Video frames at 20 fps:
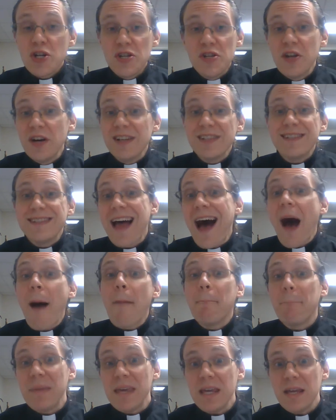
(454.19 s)
does not
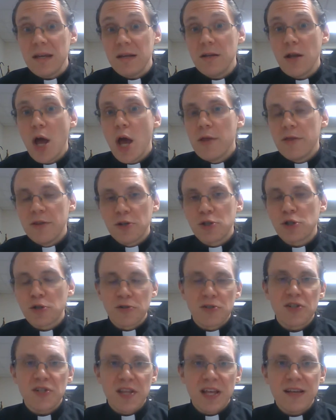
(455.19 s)
mean the
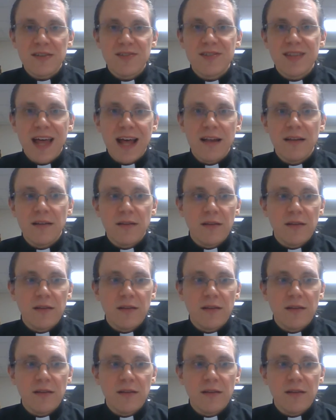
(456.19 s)
church thinks that